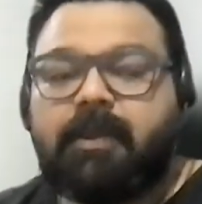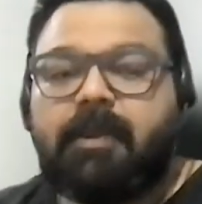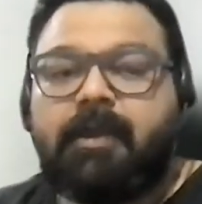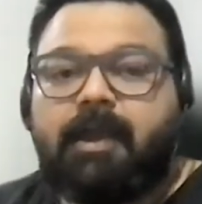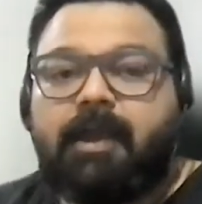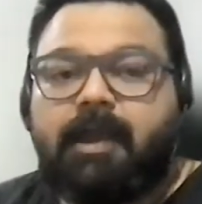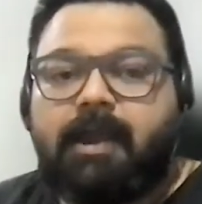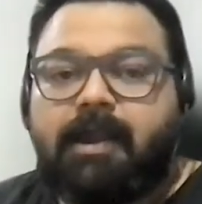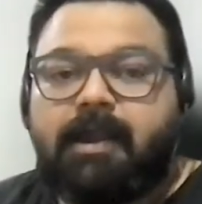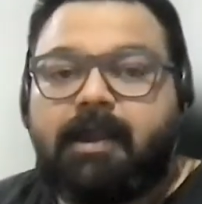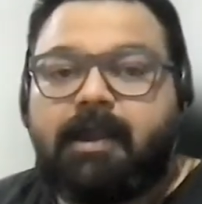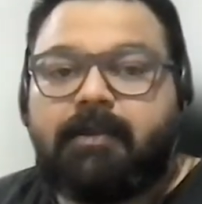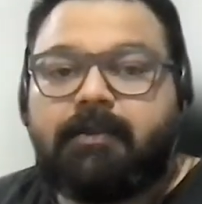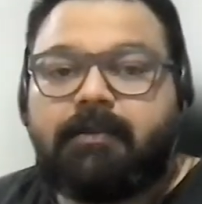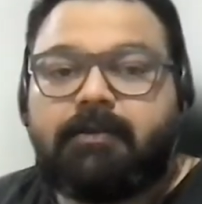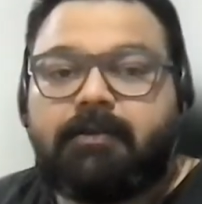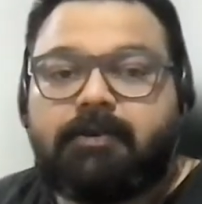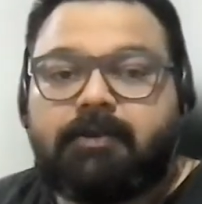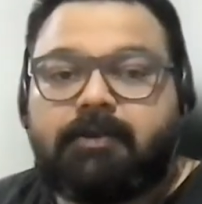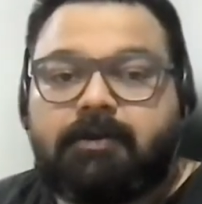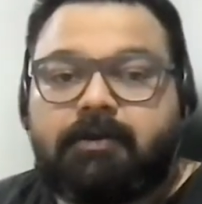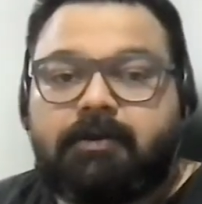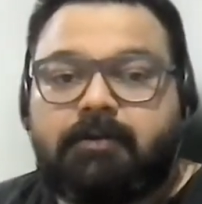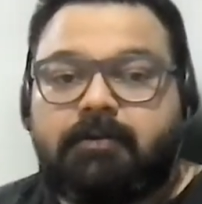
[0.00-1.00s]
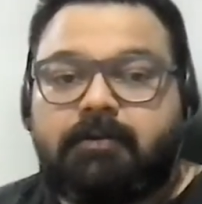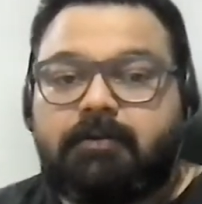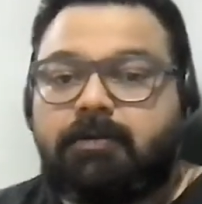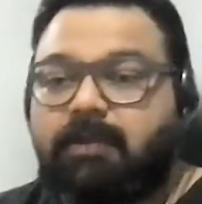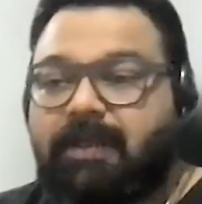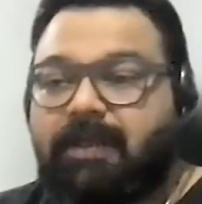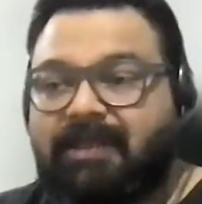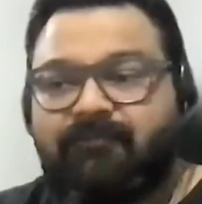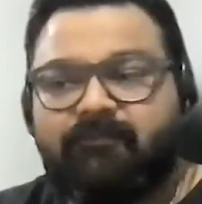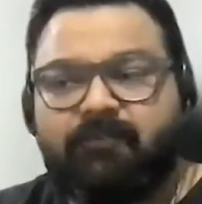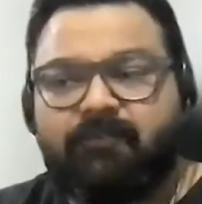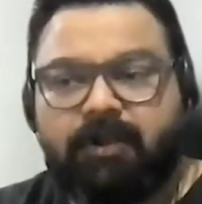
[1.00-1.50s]
And
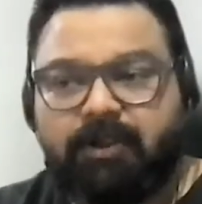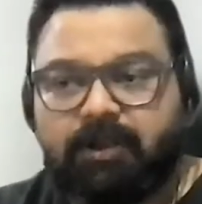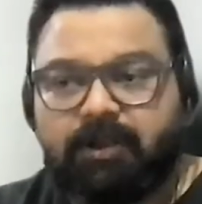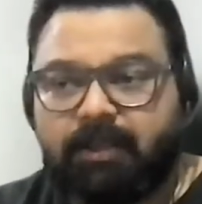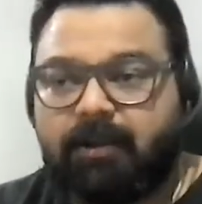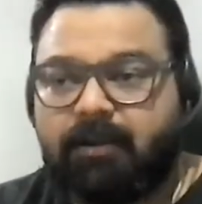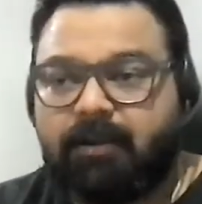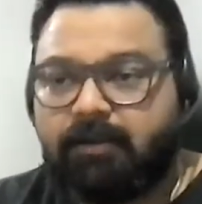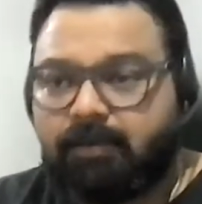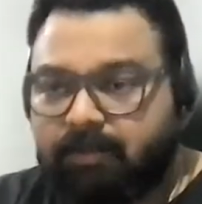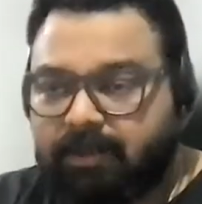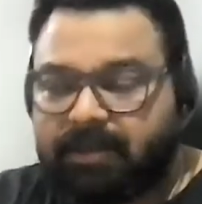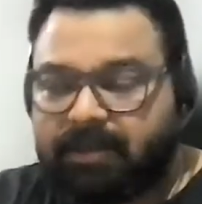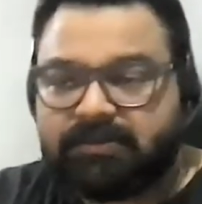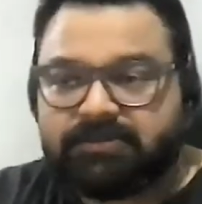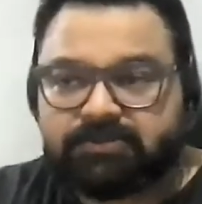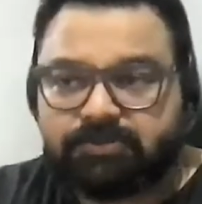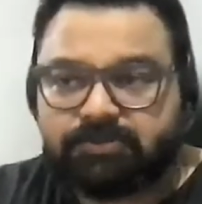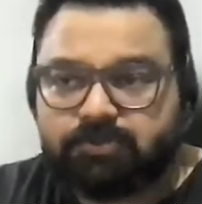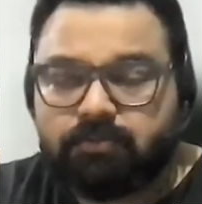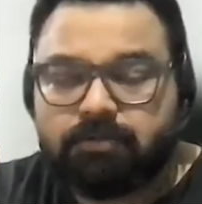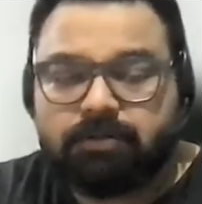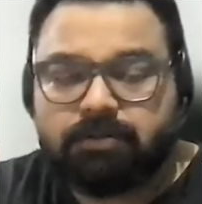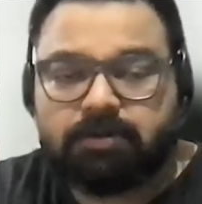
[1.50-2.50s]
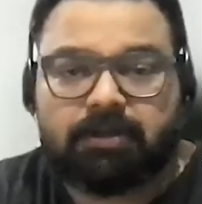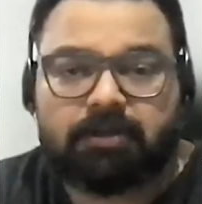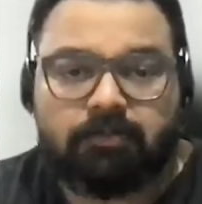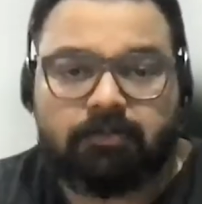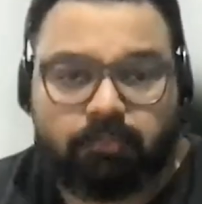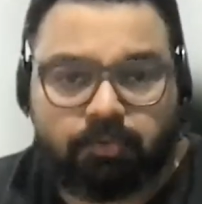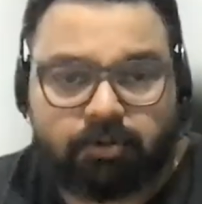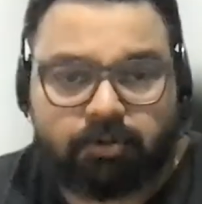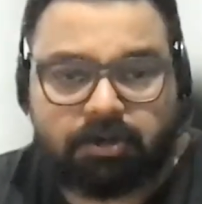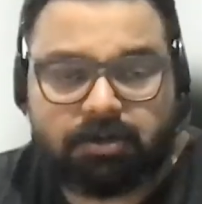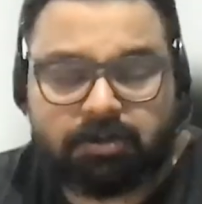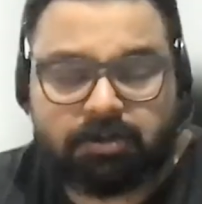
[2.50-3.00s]
time will tell. As Google
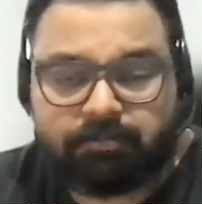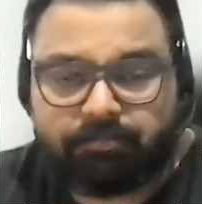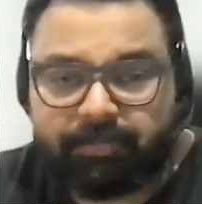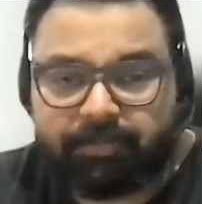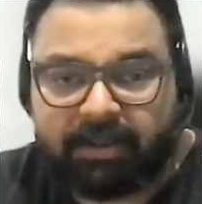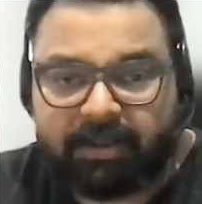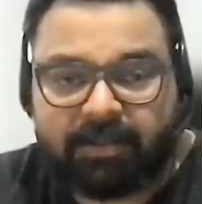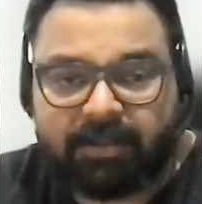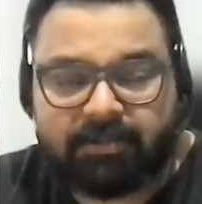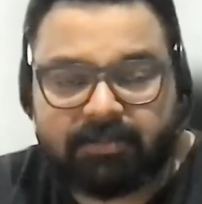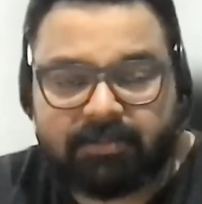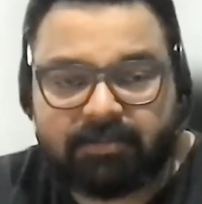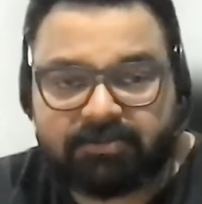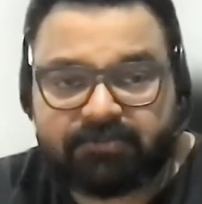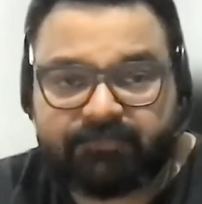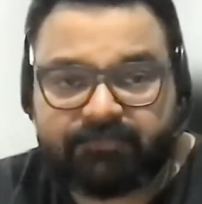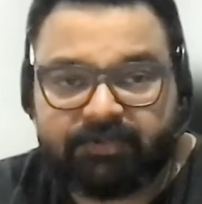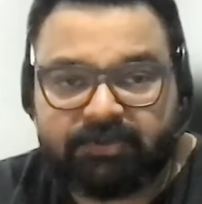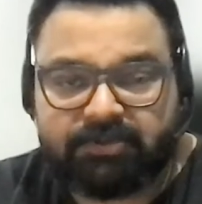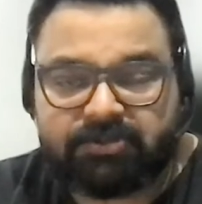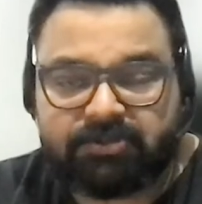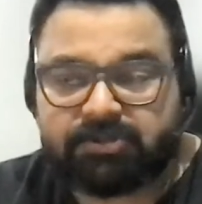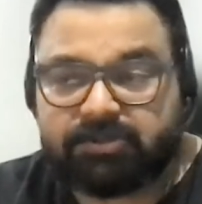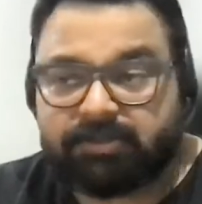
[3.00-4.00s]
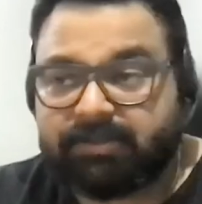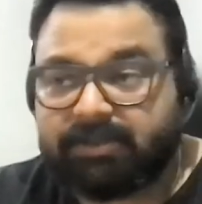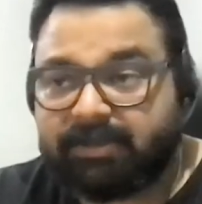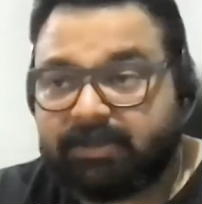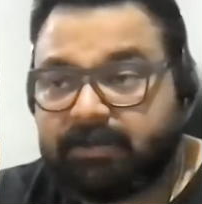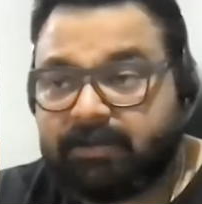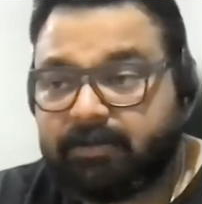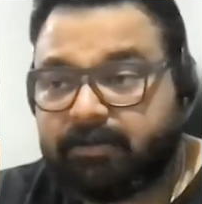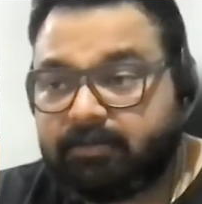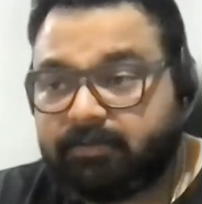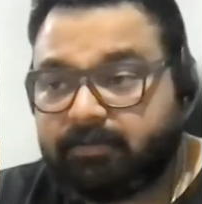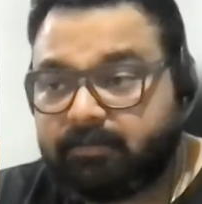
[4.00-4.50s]
would bring in this feature,
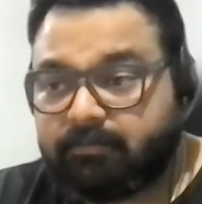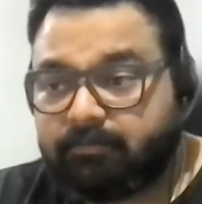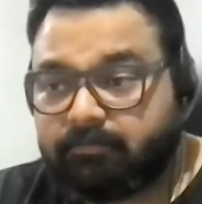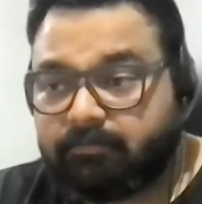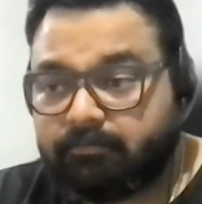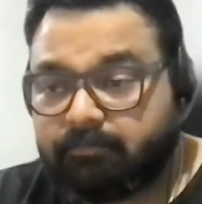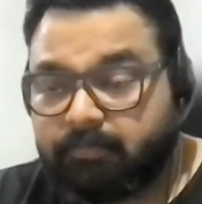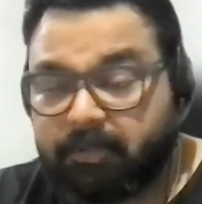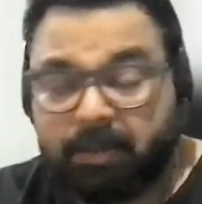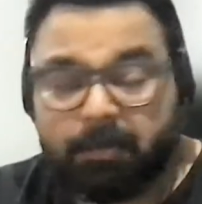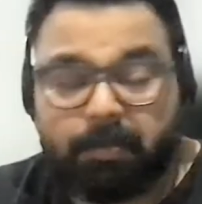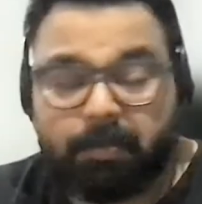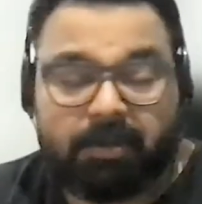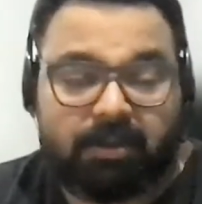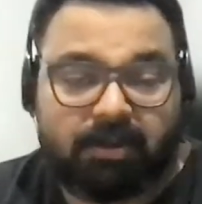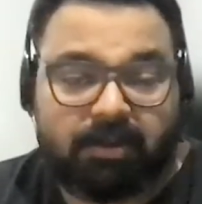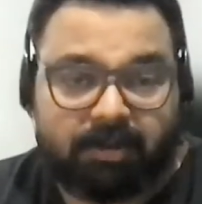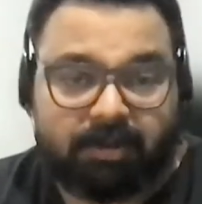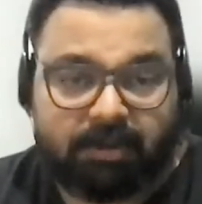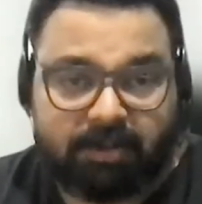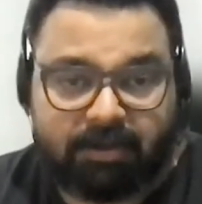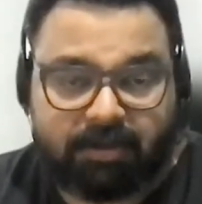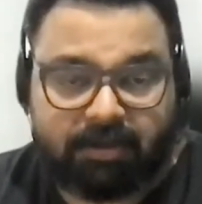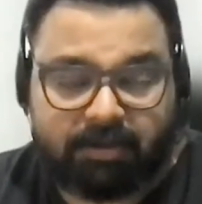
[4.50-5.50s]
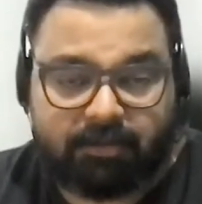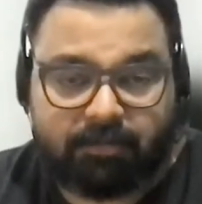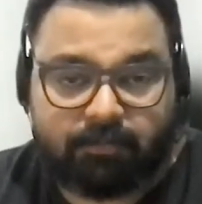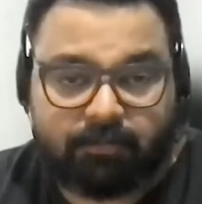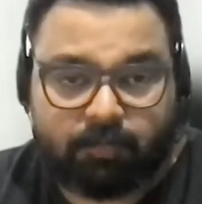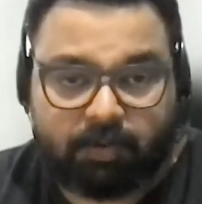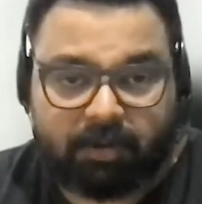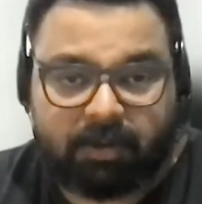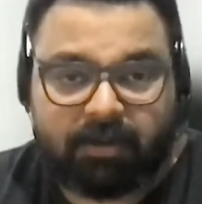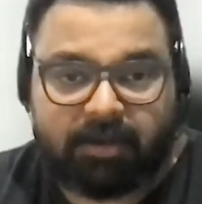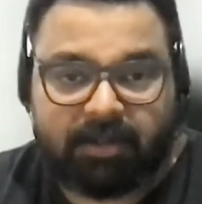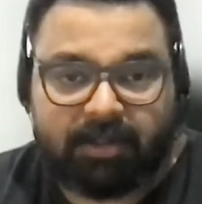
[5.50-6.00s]
then maybe
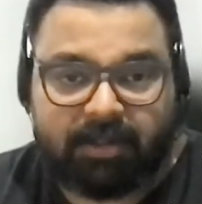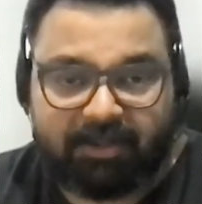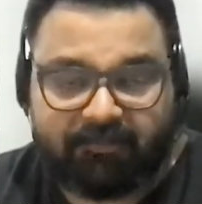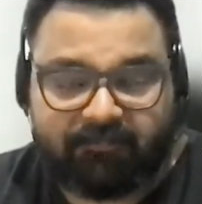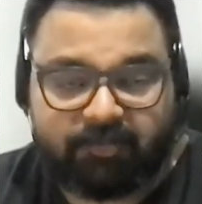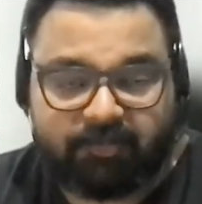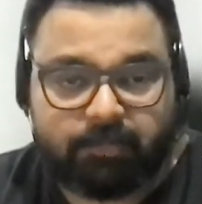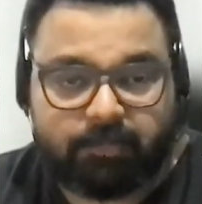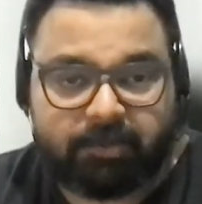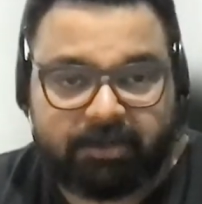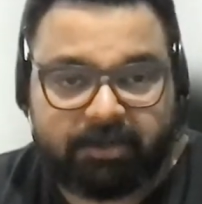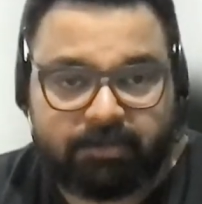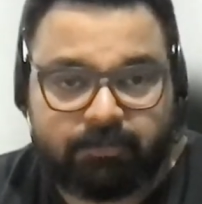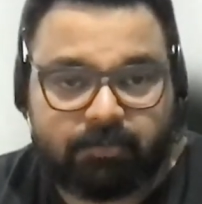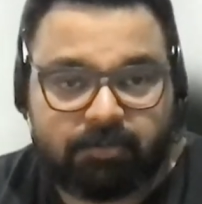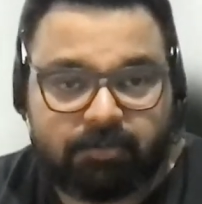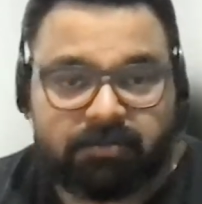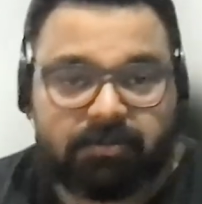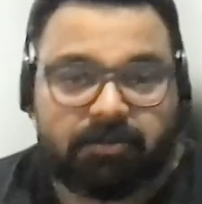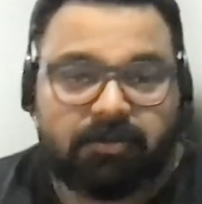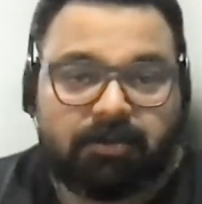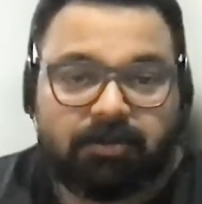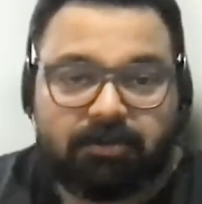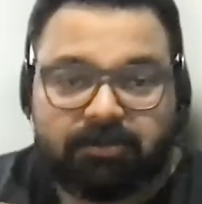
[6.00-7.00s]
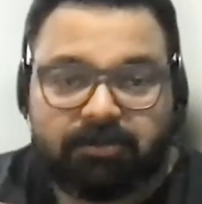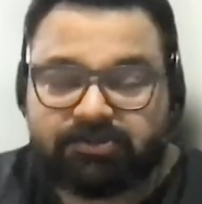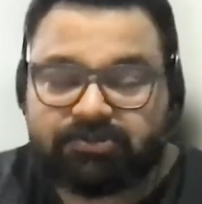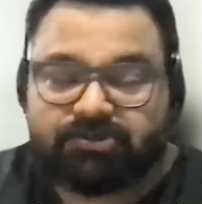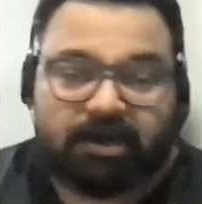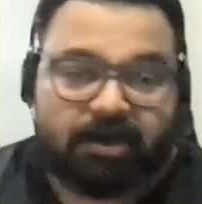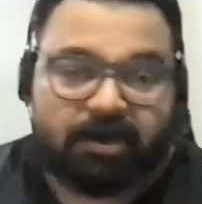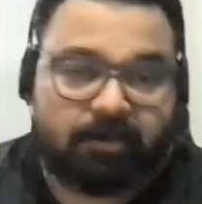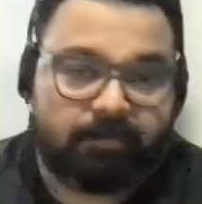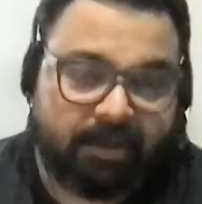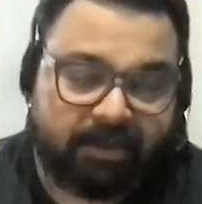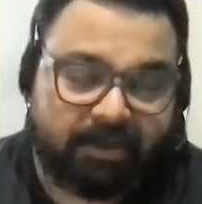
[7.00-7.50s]
one day everybody will
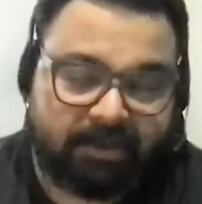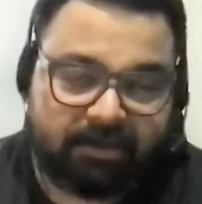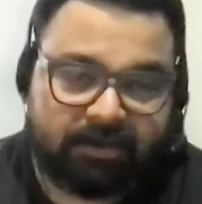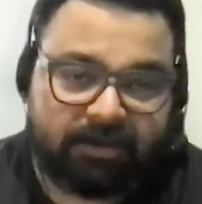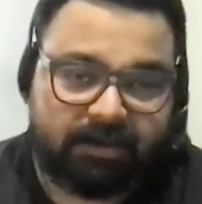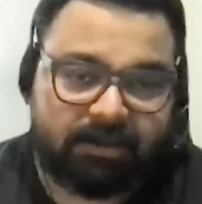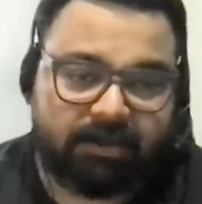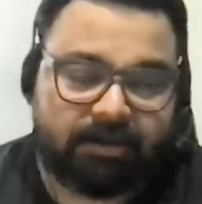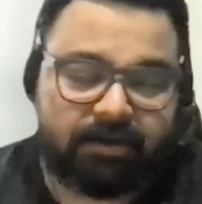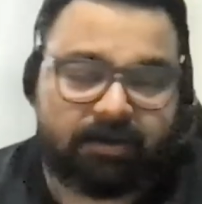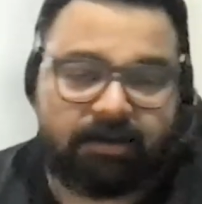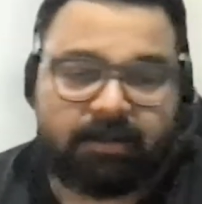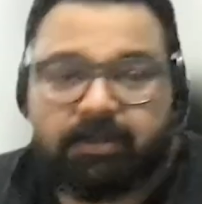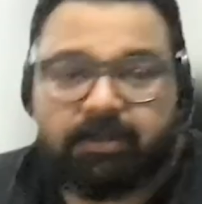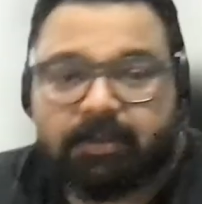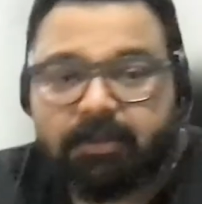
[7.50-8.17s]
start migrating it.